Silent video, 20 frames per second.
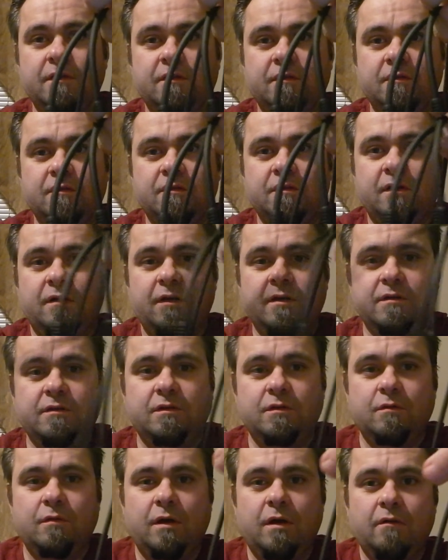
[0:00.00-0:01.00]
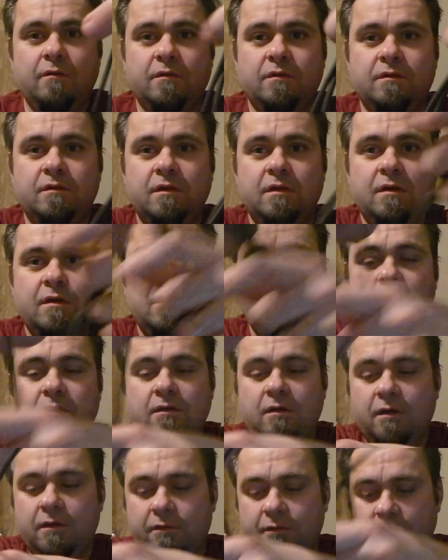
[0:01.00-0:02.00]
because it has two outs, the
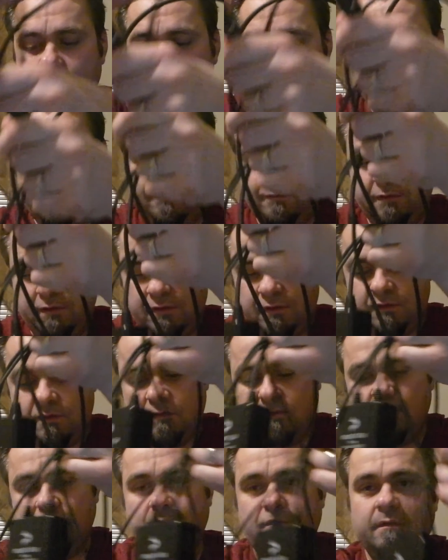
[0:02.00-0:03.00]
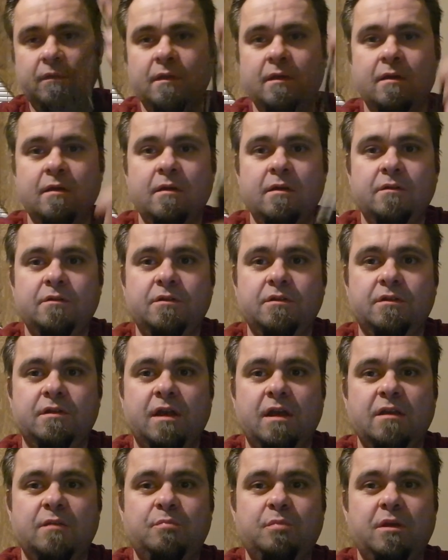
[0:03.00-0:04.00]
other end of this just
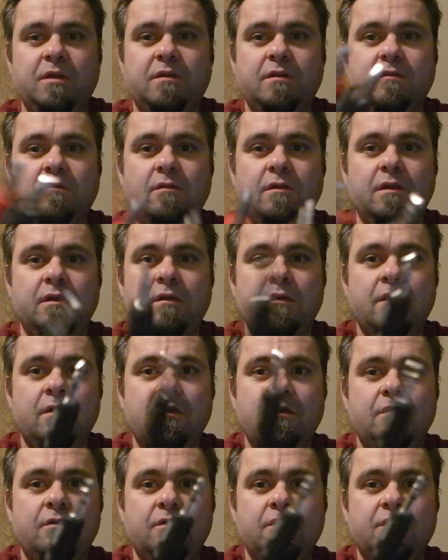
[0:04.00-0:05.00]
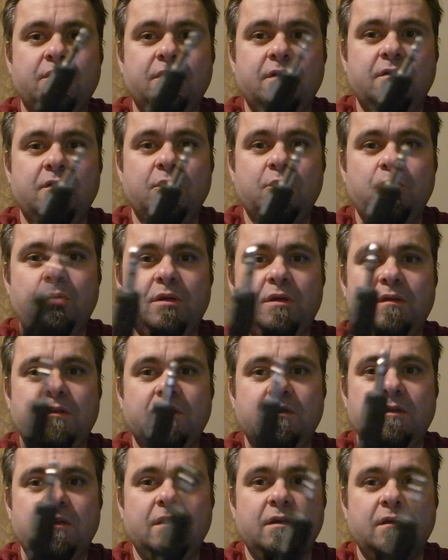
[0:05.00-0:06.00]
has basically your standard
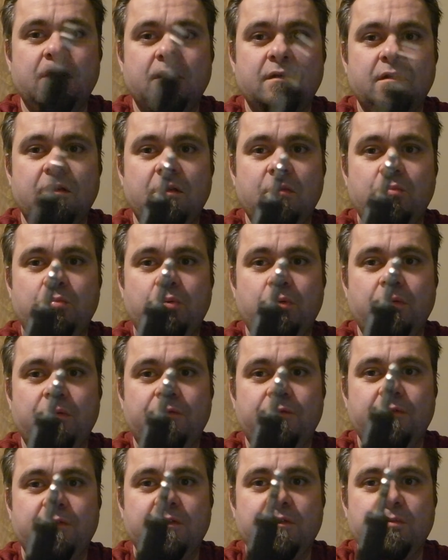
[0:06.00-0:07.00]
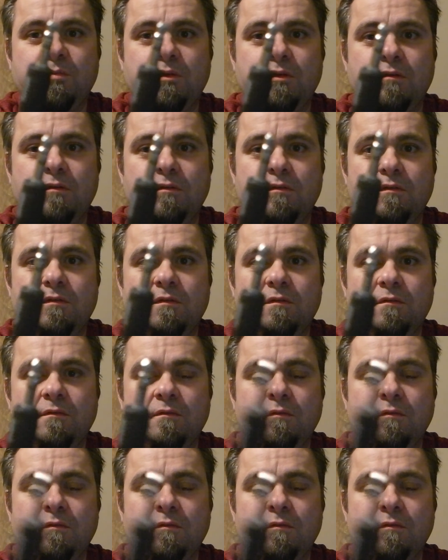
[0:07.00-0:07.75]
PC input for the speakers,